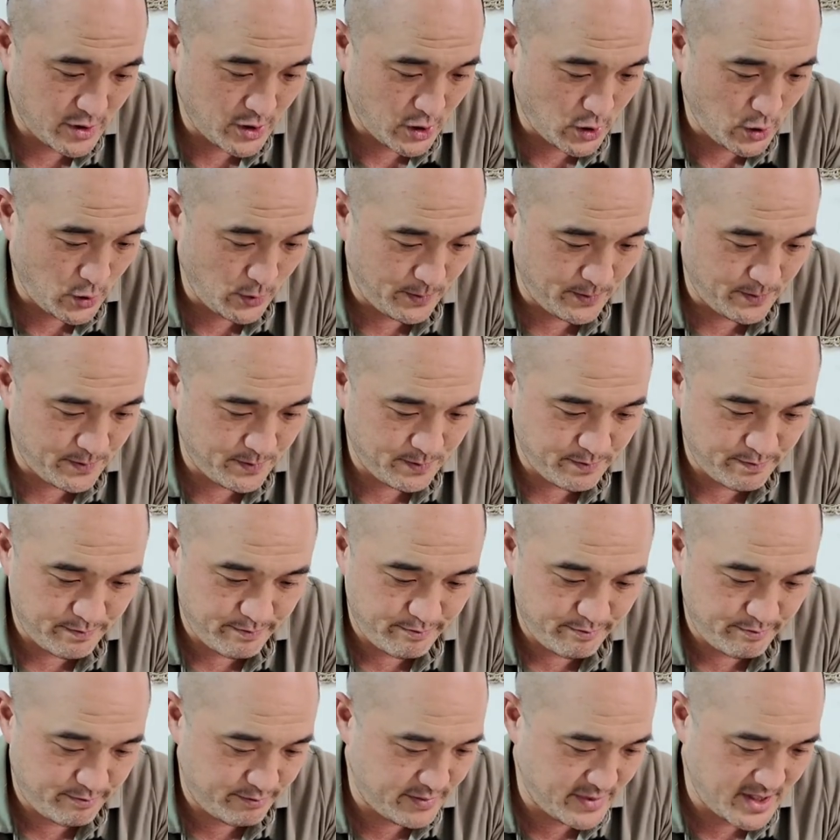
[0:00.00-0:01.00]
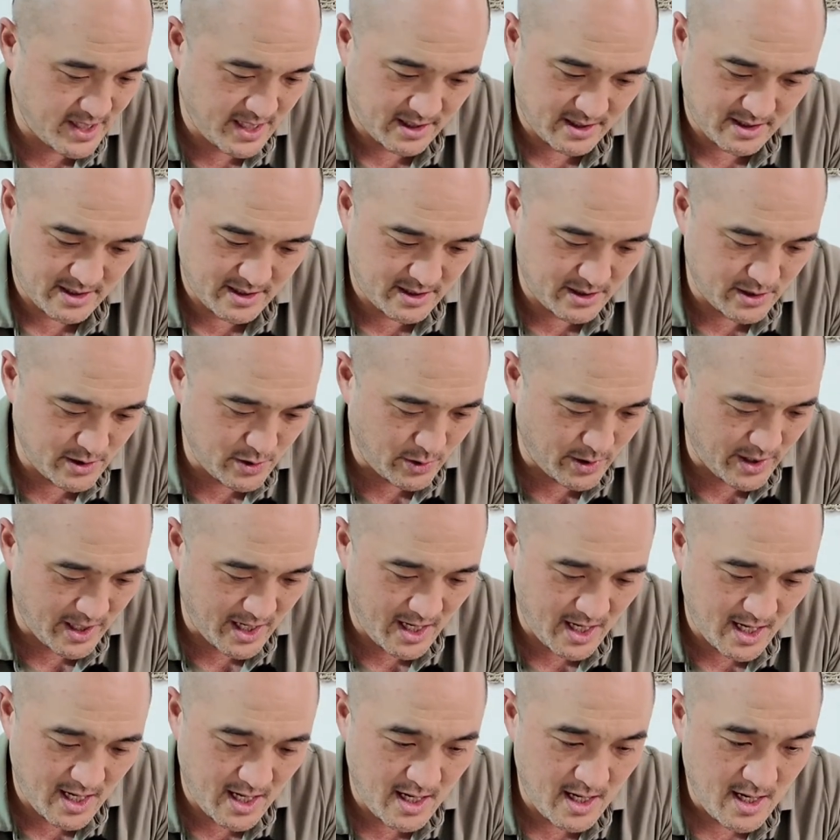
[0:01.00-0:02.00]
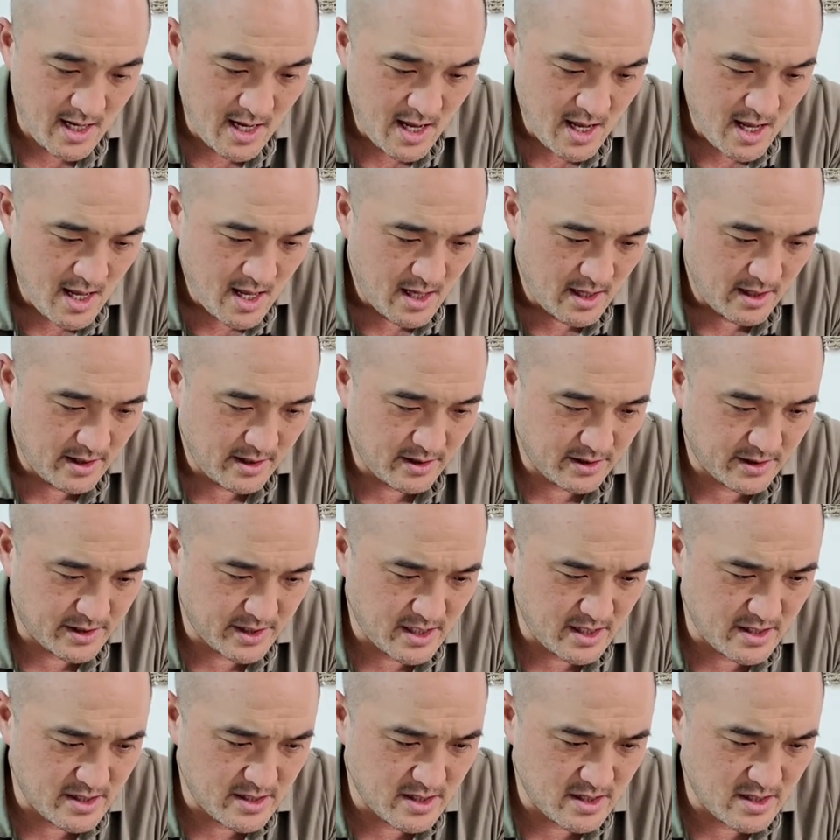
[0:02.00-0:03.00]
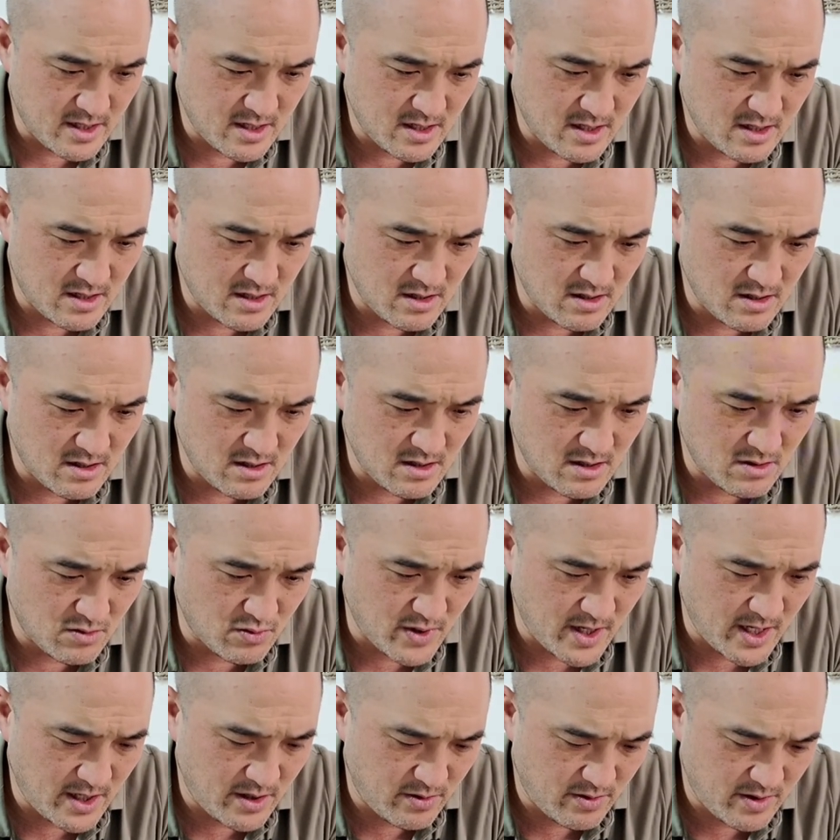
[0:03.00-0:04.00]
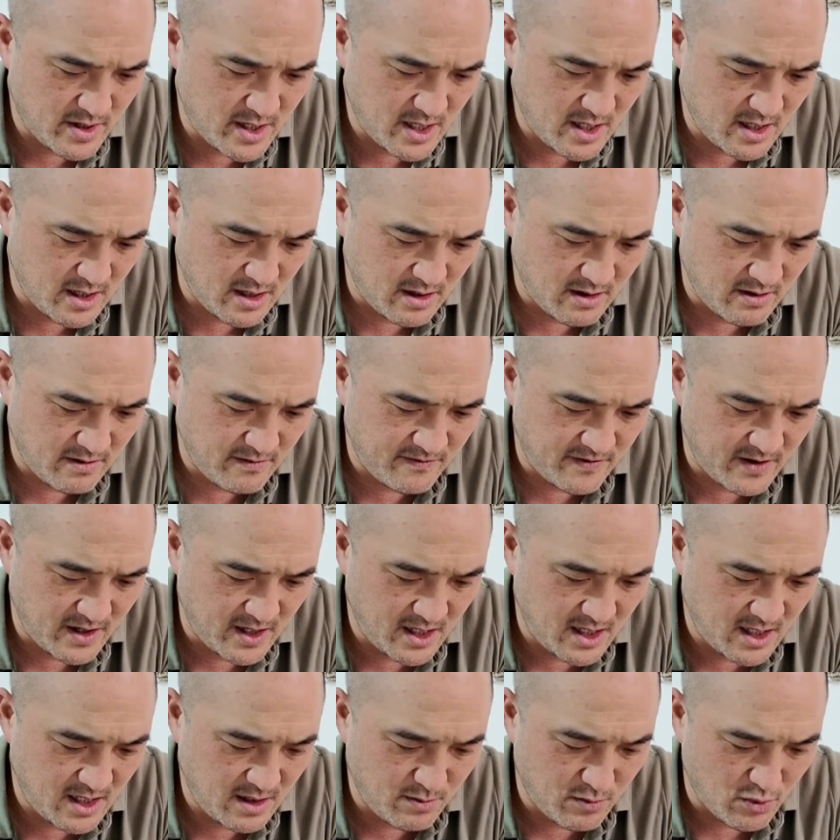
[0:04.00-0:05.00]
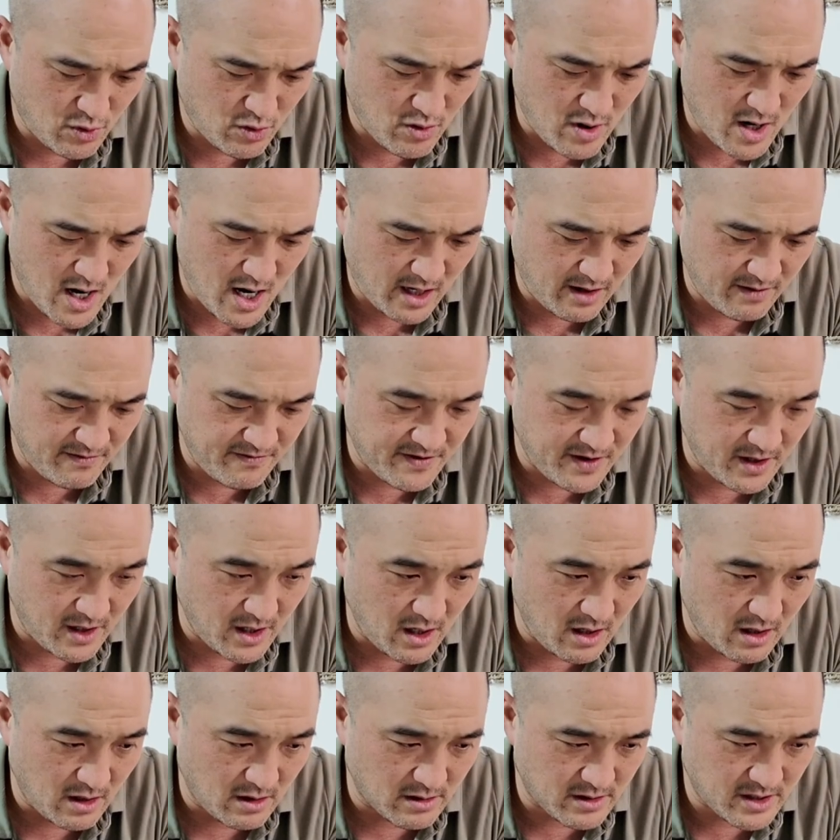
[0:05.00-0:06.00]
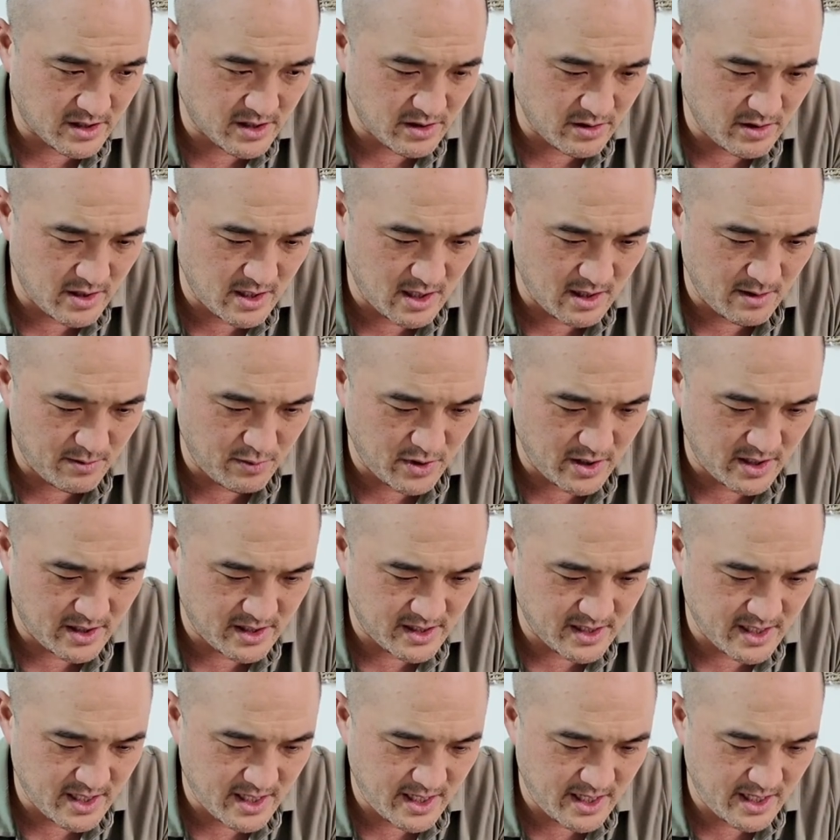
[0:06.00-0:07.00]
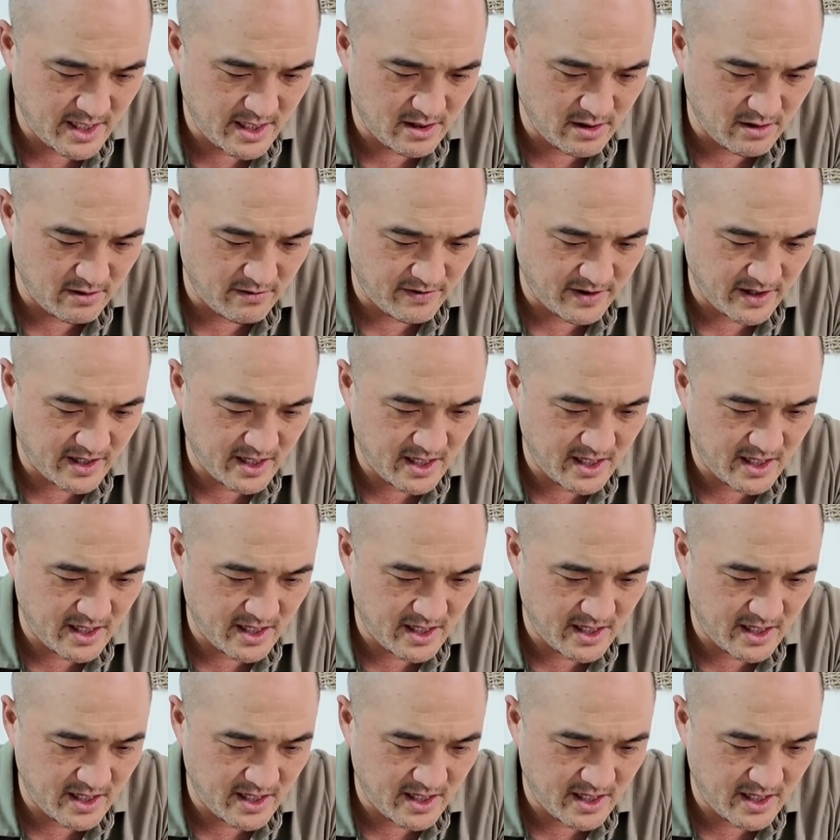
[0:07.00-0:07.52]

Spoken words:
hope that's okay. There's another rendering of a Moroccan villa also in Labuan Said over